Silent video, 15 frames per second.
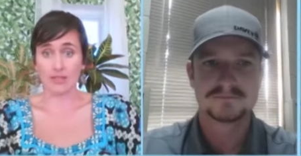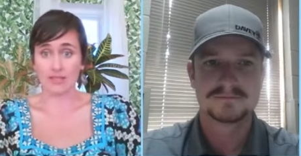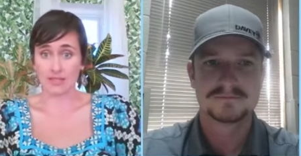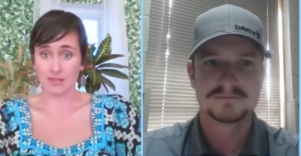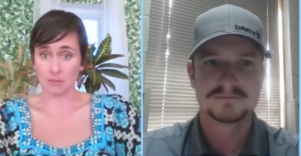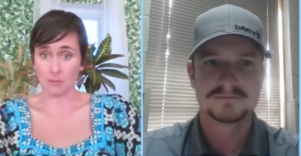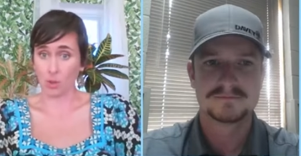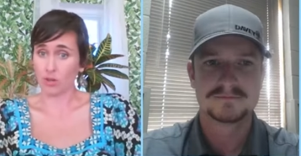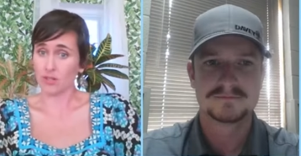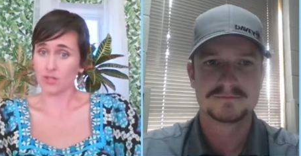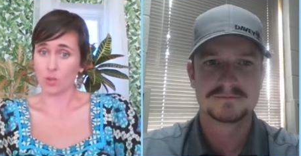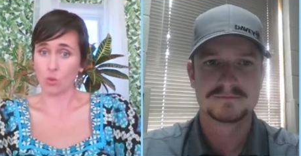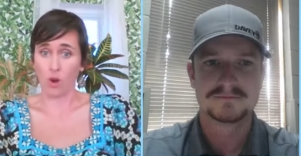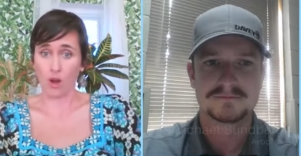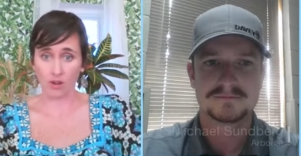Speaker 1: it important to
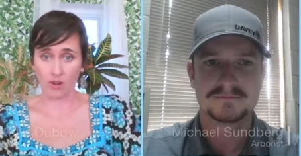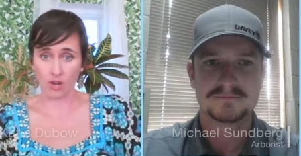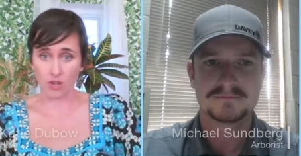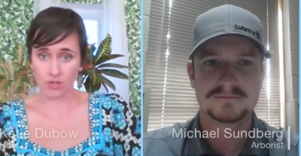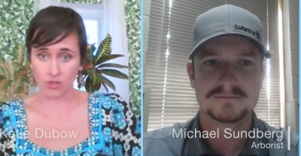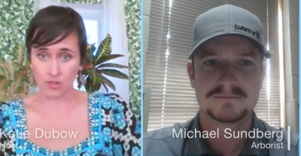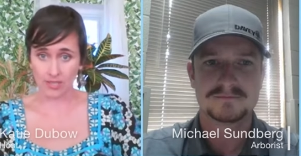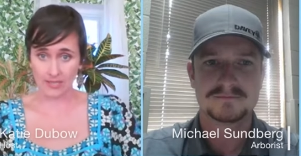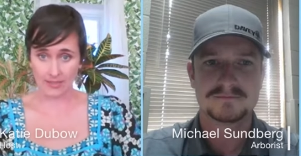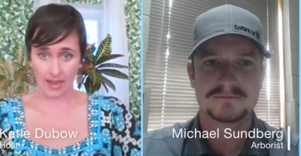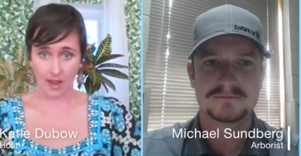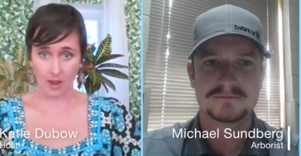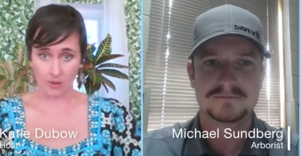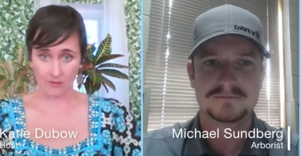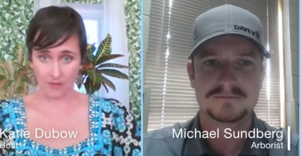water our trees
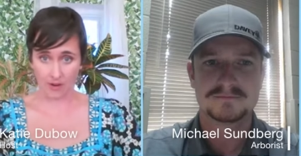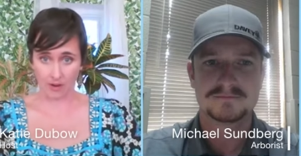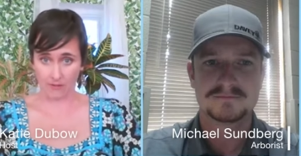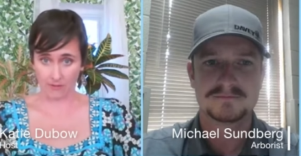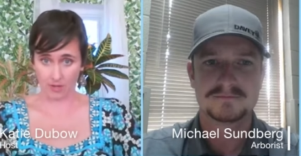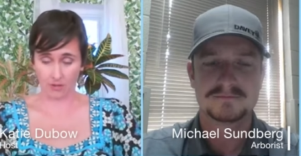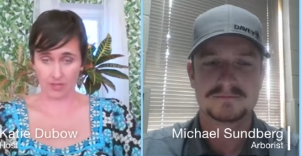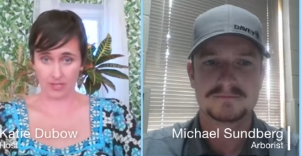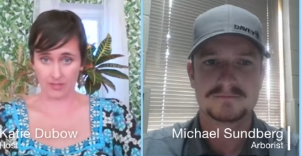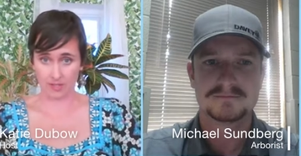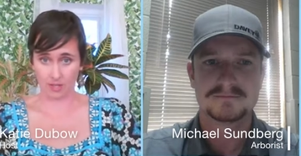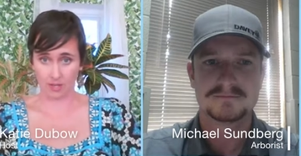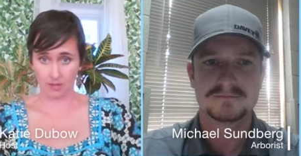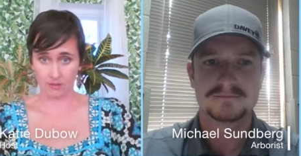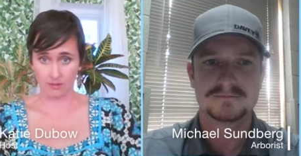now if our evergreens
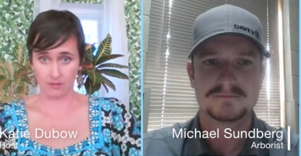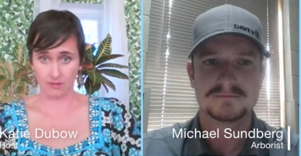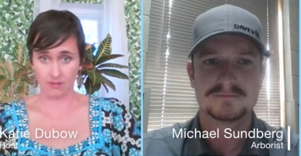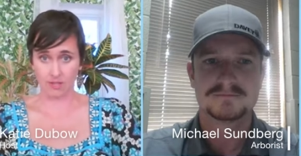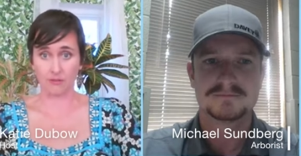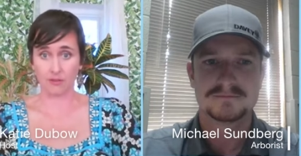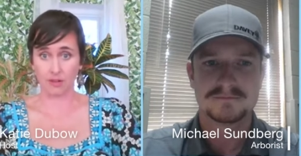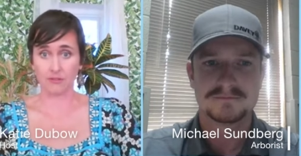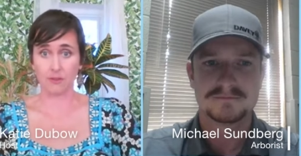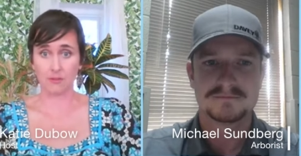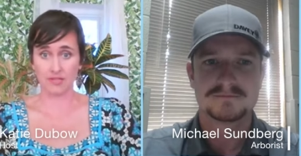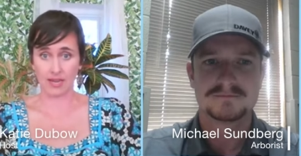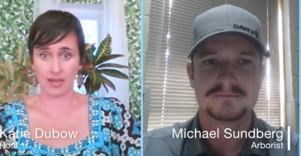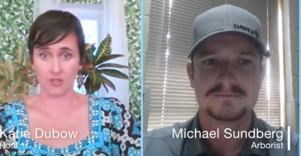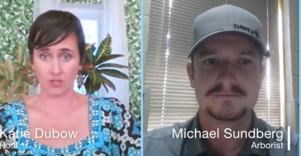are suffering from
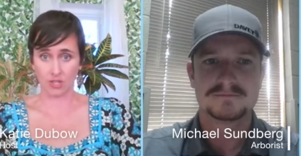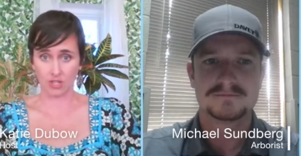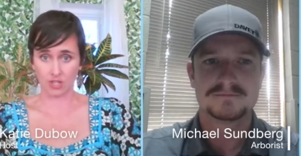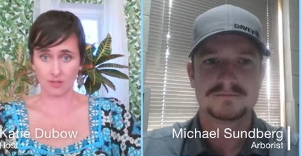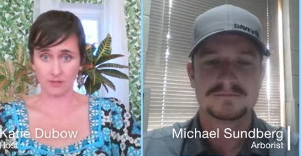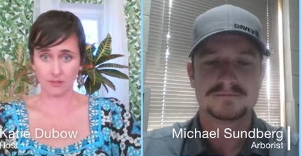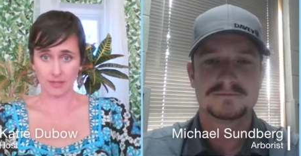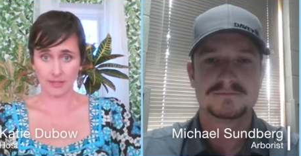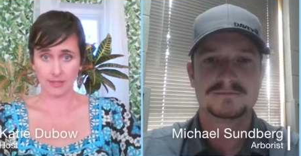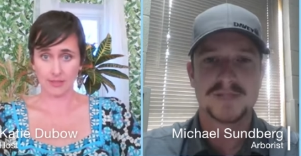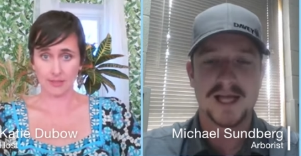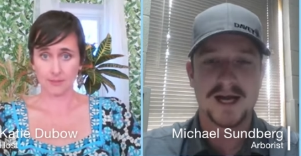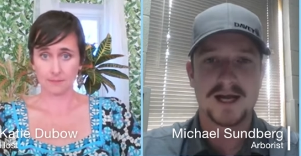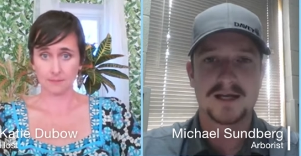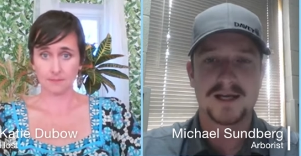dehydration?
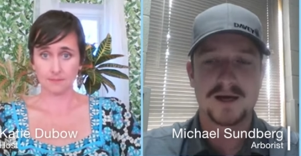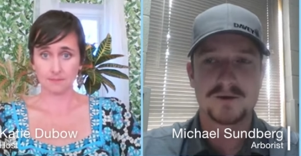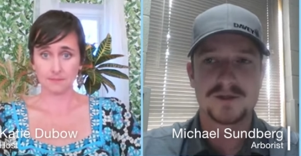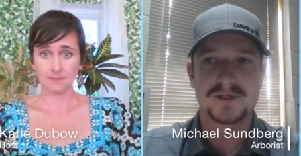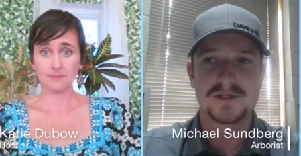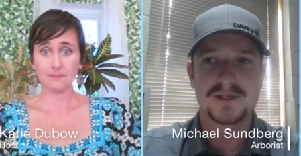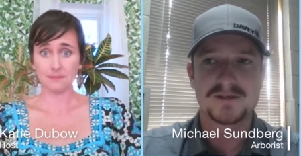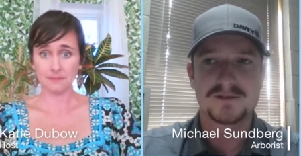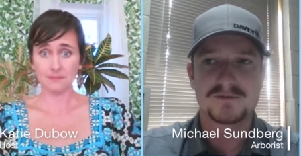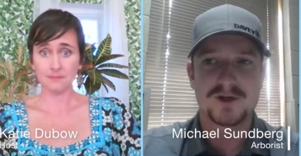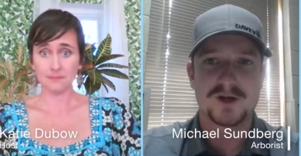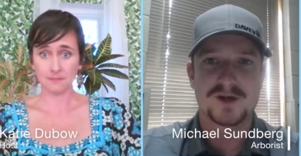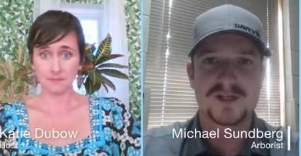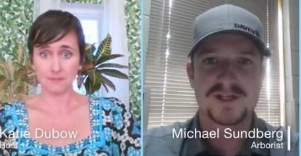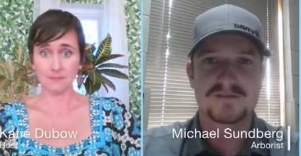
Speaker 2: Yeah, and I would
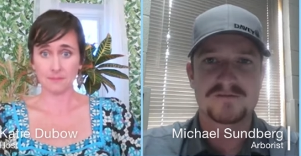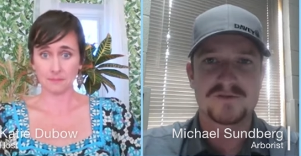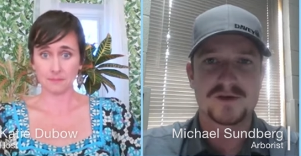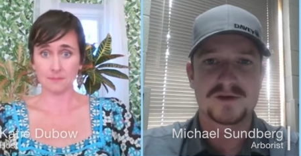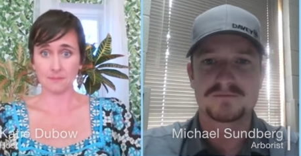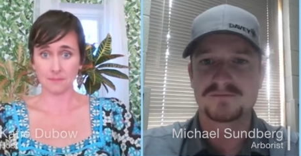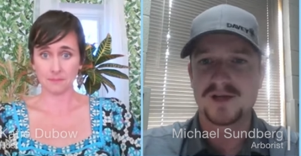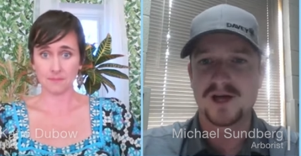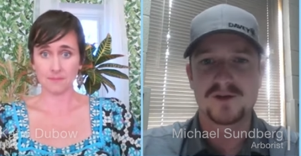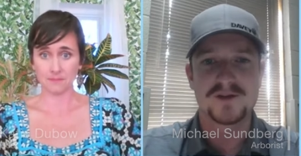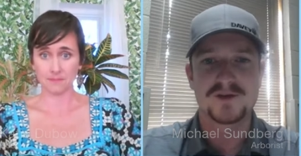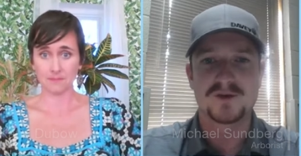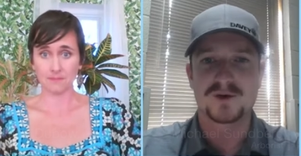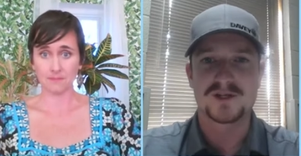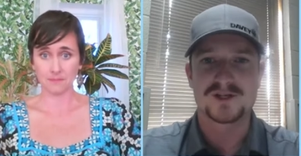encourage it for healthy
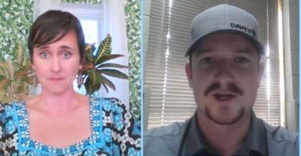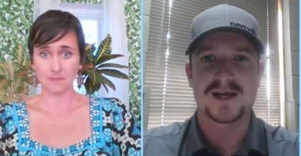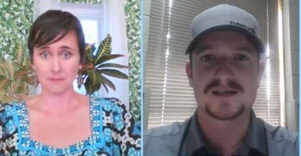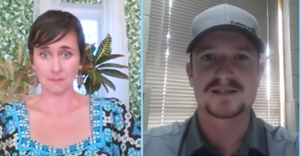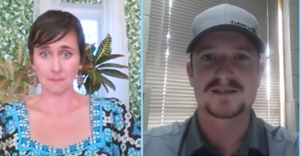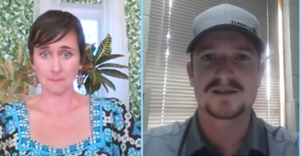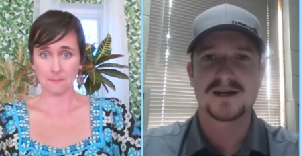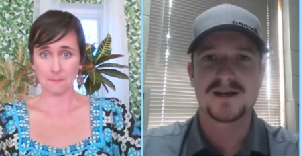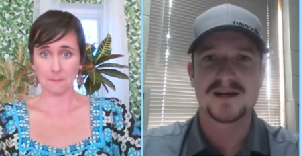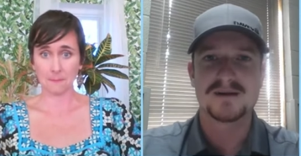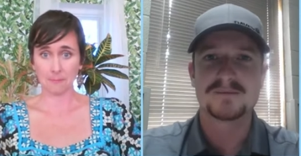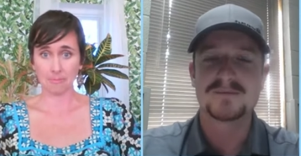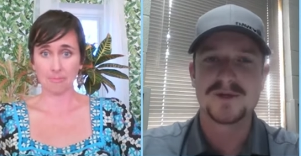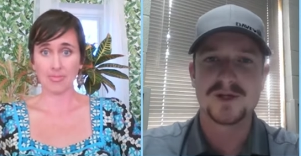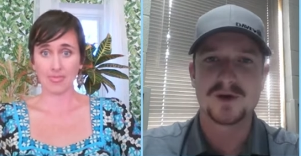or stressed. Um,
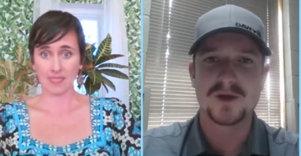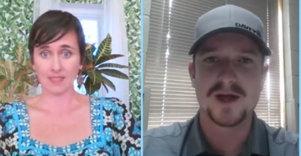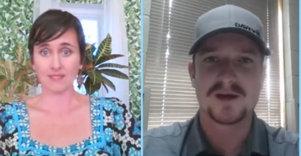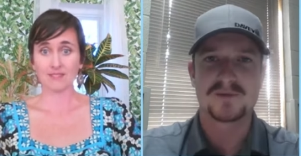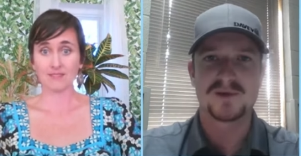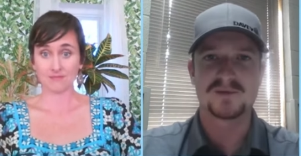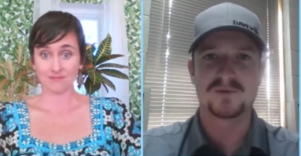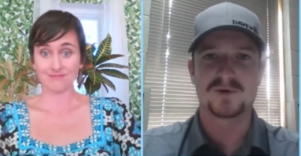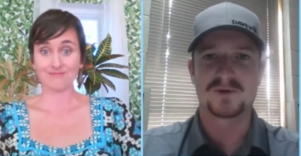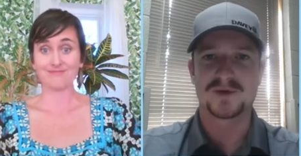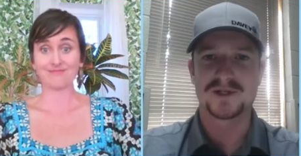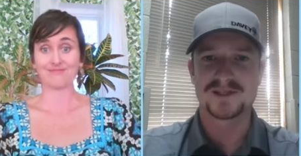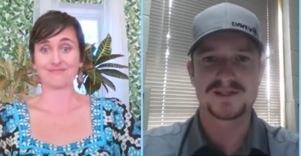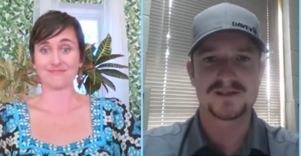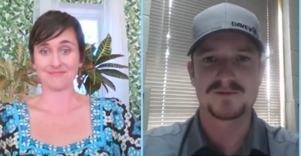you know, a lot of people,
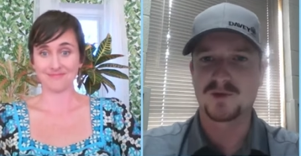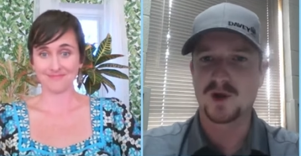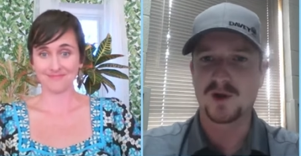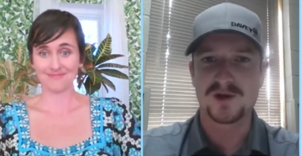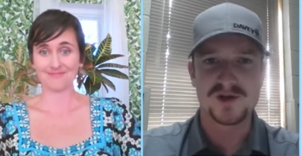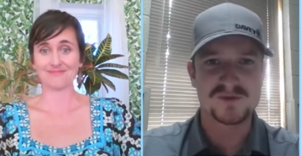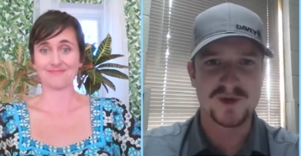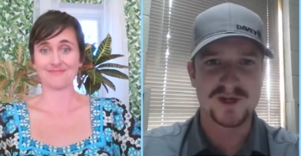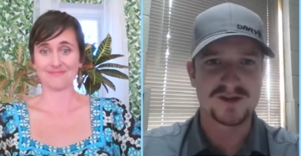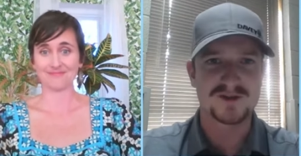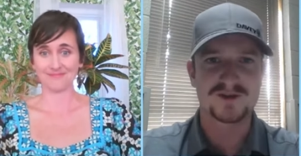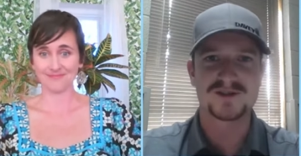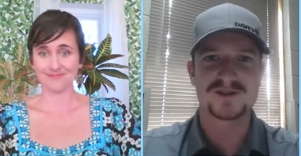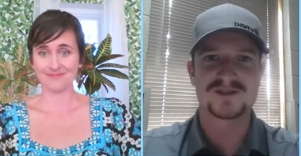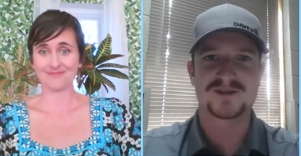once you blow out your
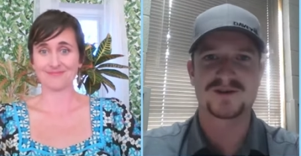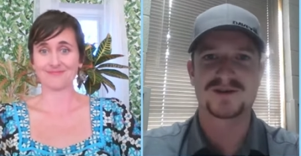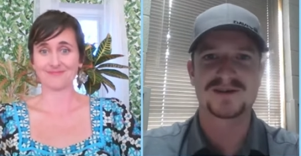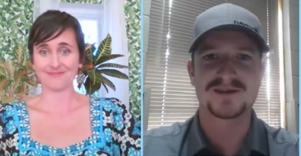sprinklers or